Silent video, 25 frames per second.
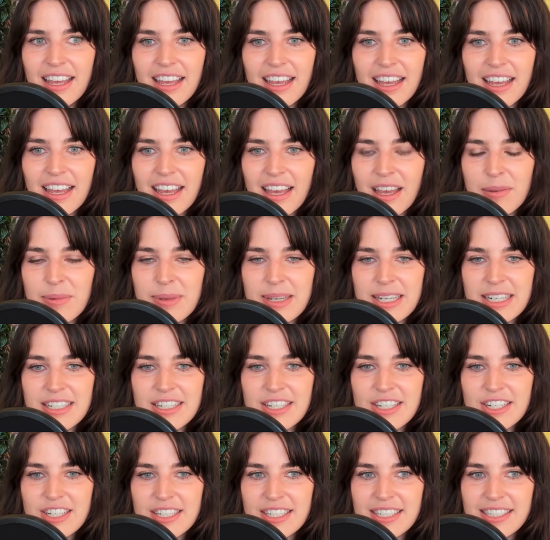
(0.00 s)
I mean,
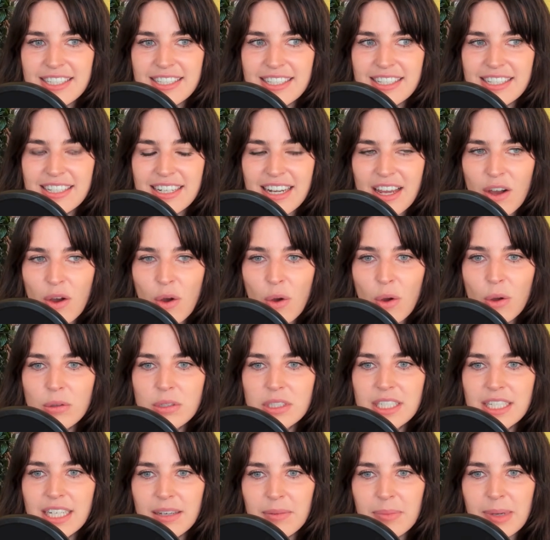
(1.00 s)
just
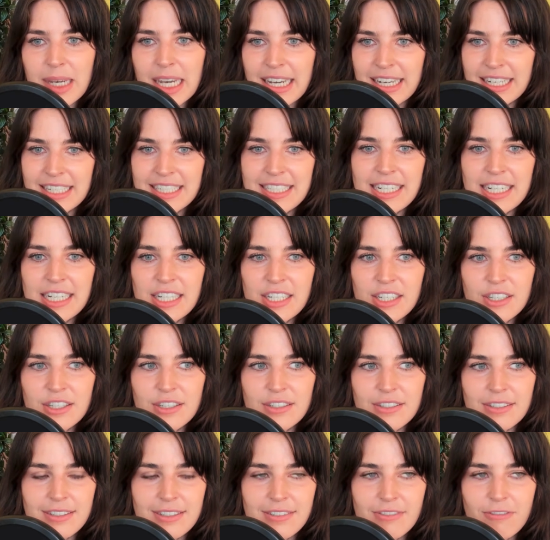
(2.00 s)
holding back
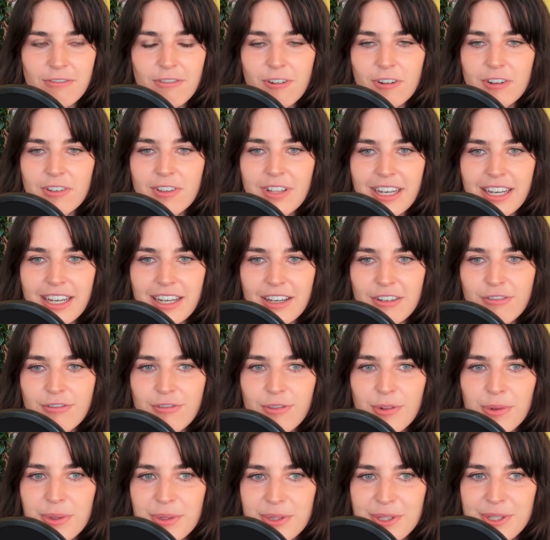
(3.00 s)
tears for like a
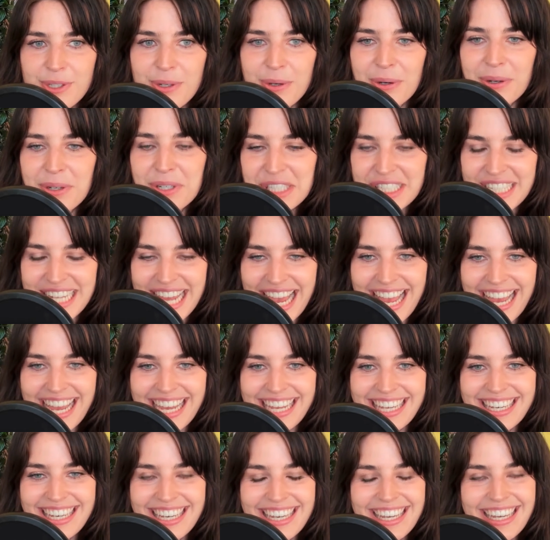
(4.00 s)
full school day
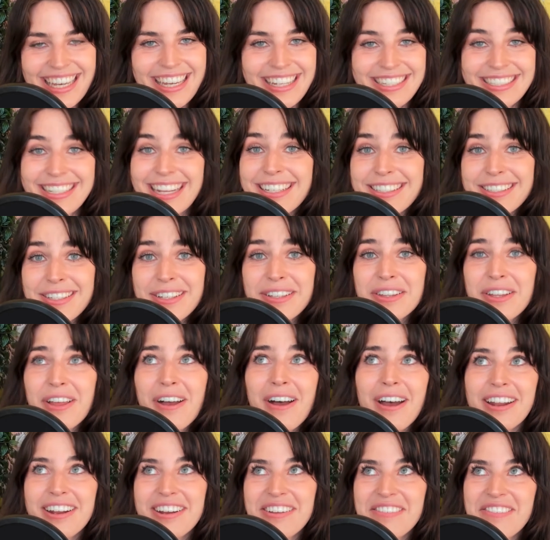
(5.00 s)
takes a
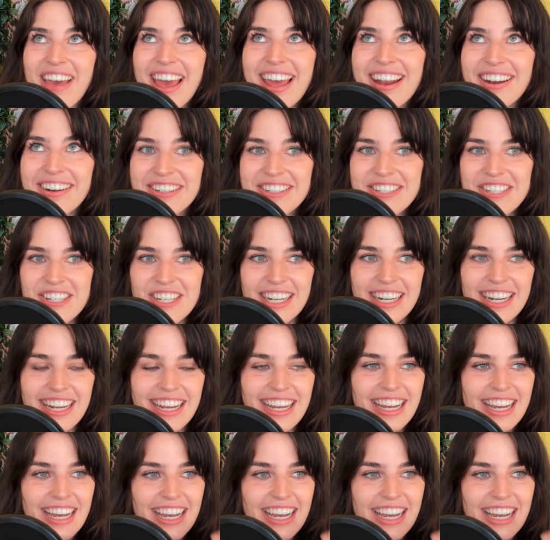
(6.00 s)
lot of energy.